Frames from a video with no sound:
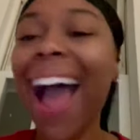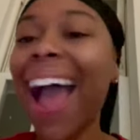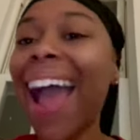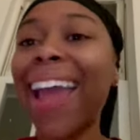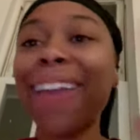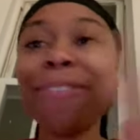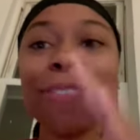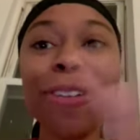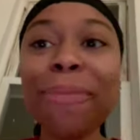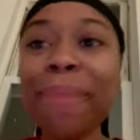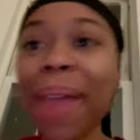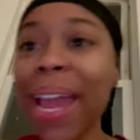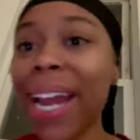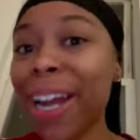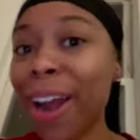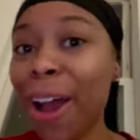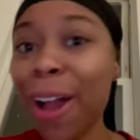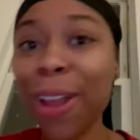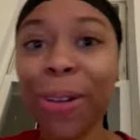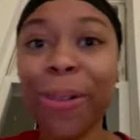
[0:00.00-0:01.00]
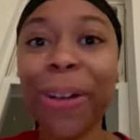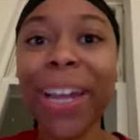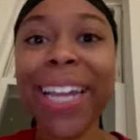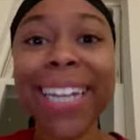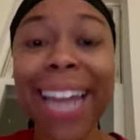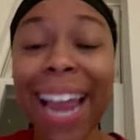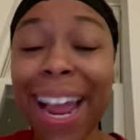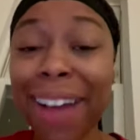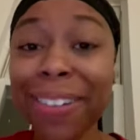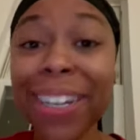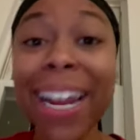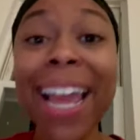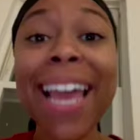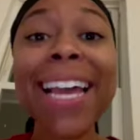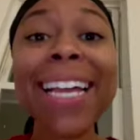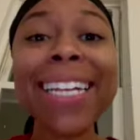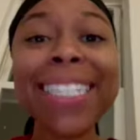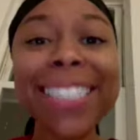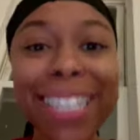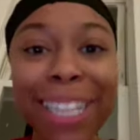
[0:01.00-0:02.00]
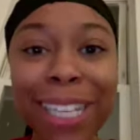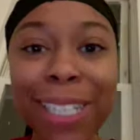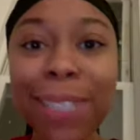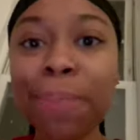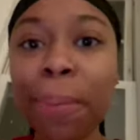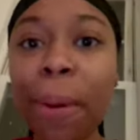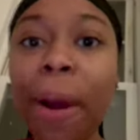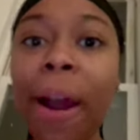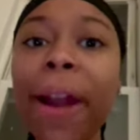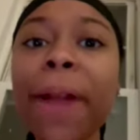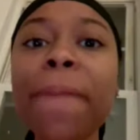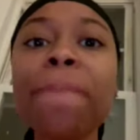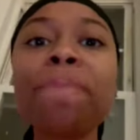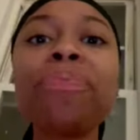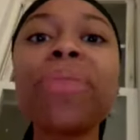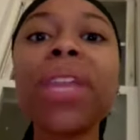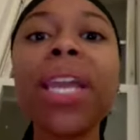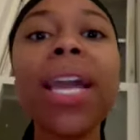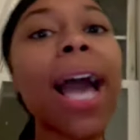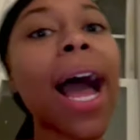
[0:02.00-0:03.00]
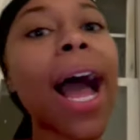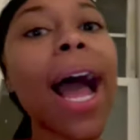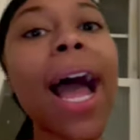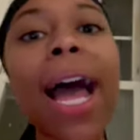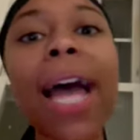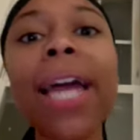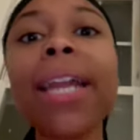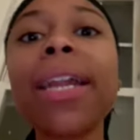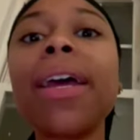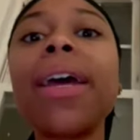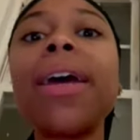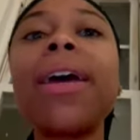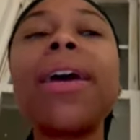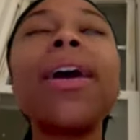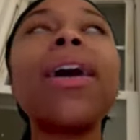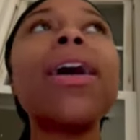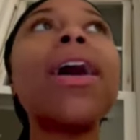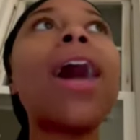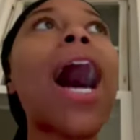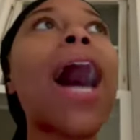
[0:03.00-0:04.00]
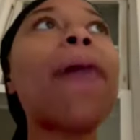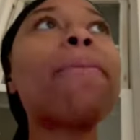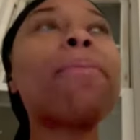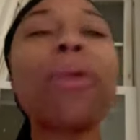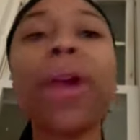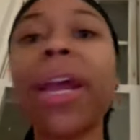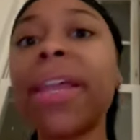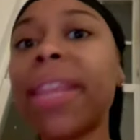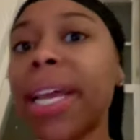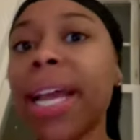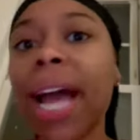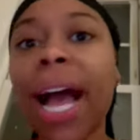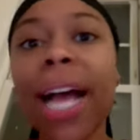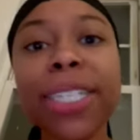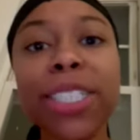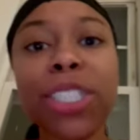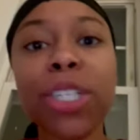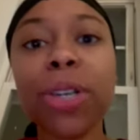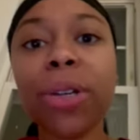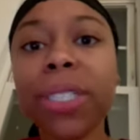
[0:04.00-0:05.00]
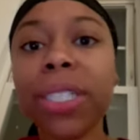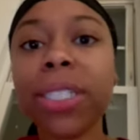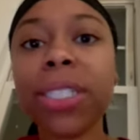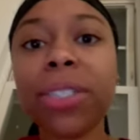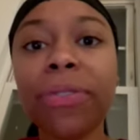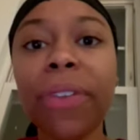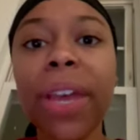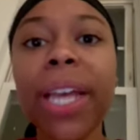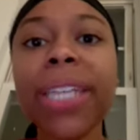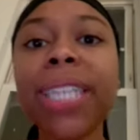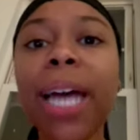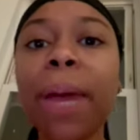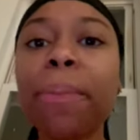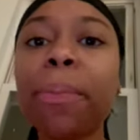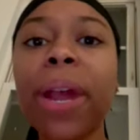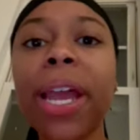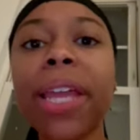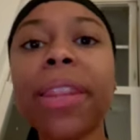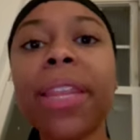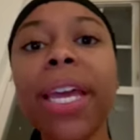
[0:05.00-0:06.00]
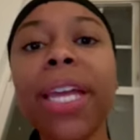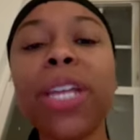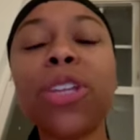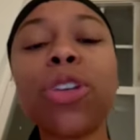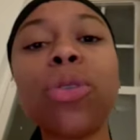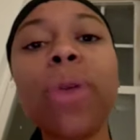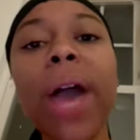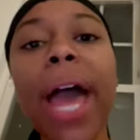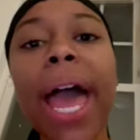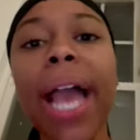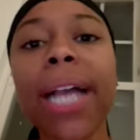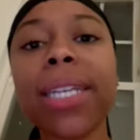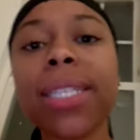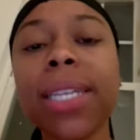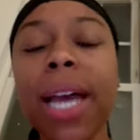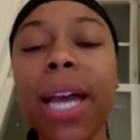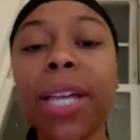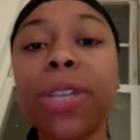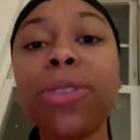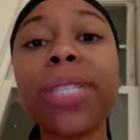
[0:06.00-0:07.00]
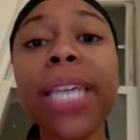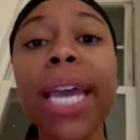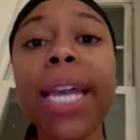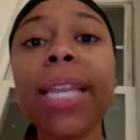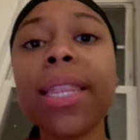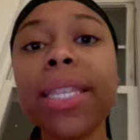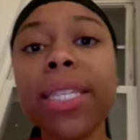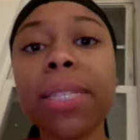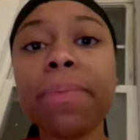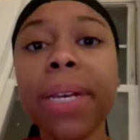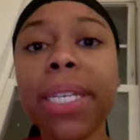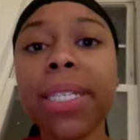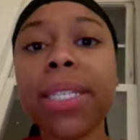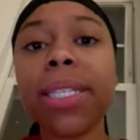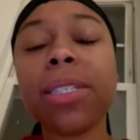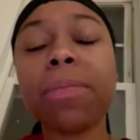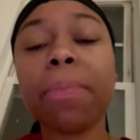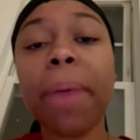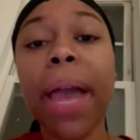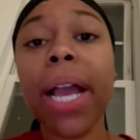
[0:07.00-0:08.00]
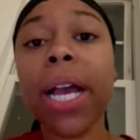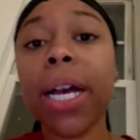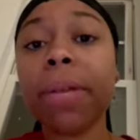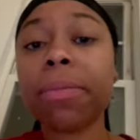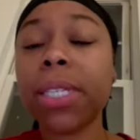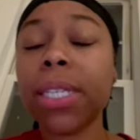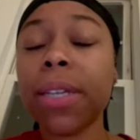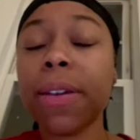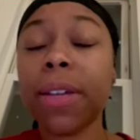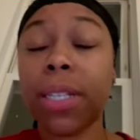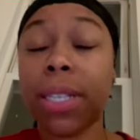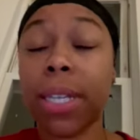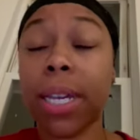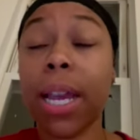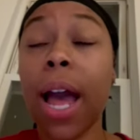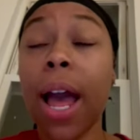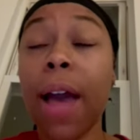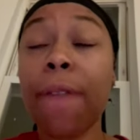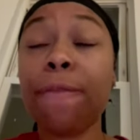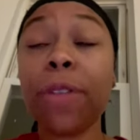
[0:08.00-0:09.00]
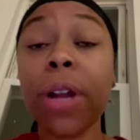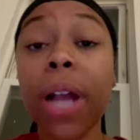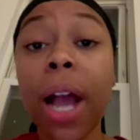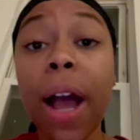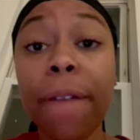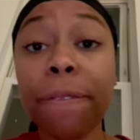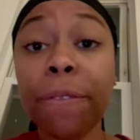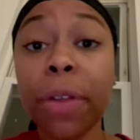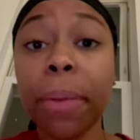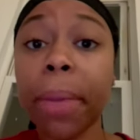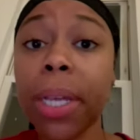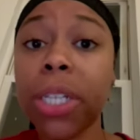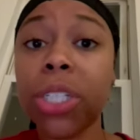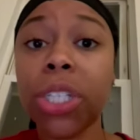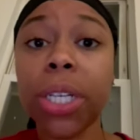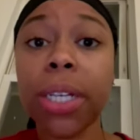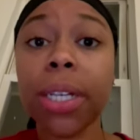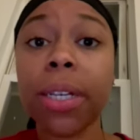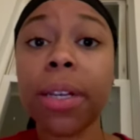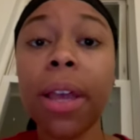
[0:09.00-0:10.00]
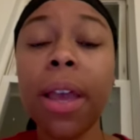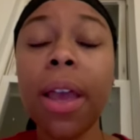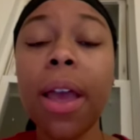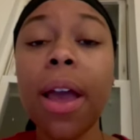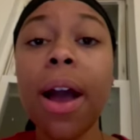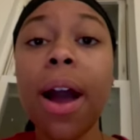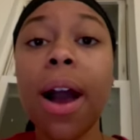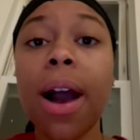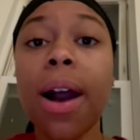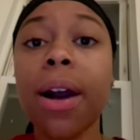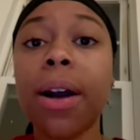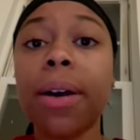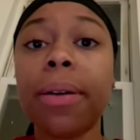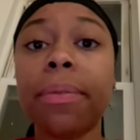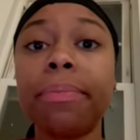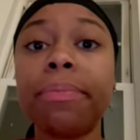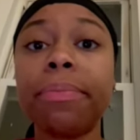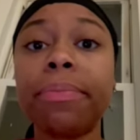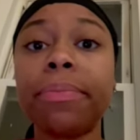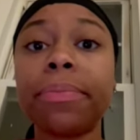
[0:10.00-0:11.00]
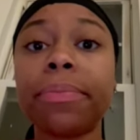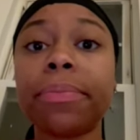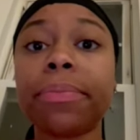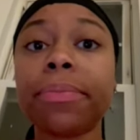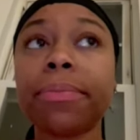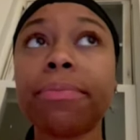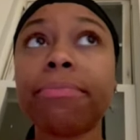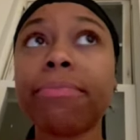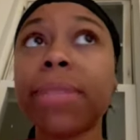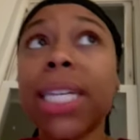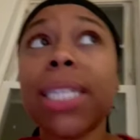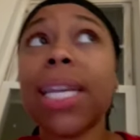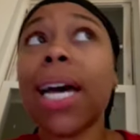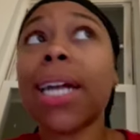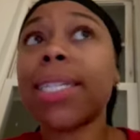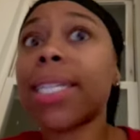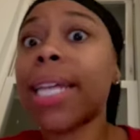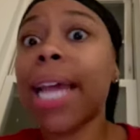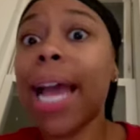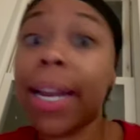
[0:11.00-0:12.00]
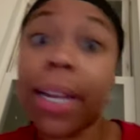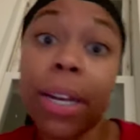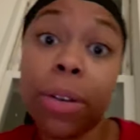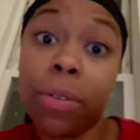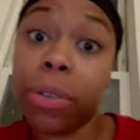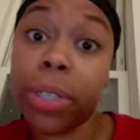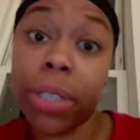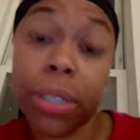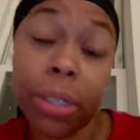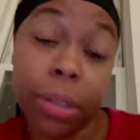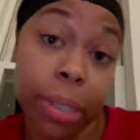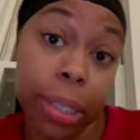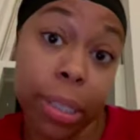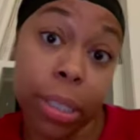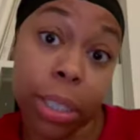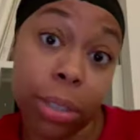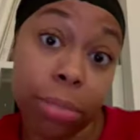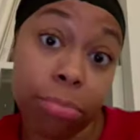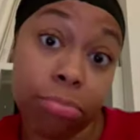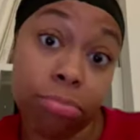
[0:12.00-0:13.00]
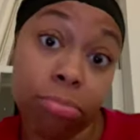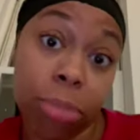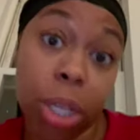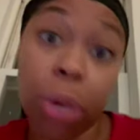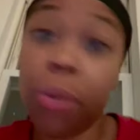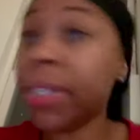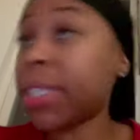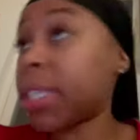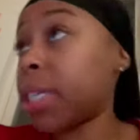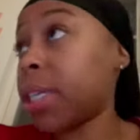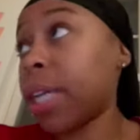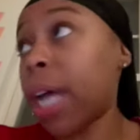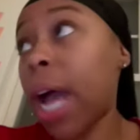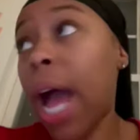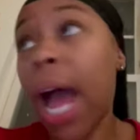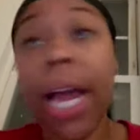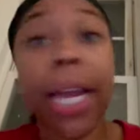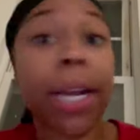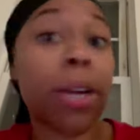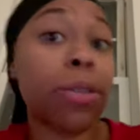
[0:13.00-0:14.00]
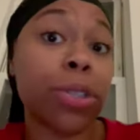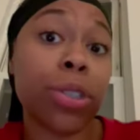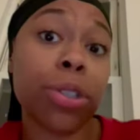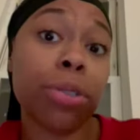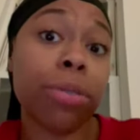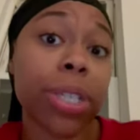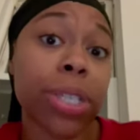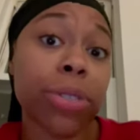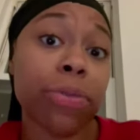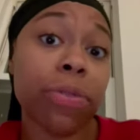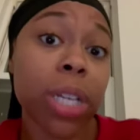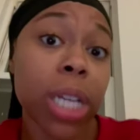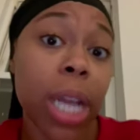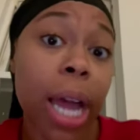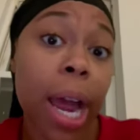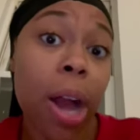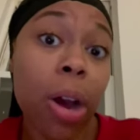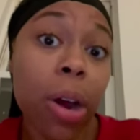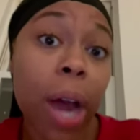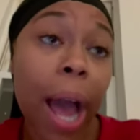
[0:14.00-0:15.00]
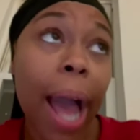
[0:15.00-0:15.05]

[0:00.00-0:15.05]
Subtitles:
If you made it all the way down to this part, God, I pray that God shows his face. I pray that you ask God, you take this message back up to God for confirmation. Because honestly, I didn't want to do this. I don't do this for clout.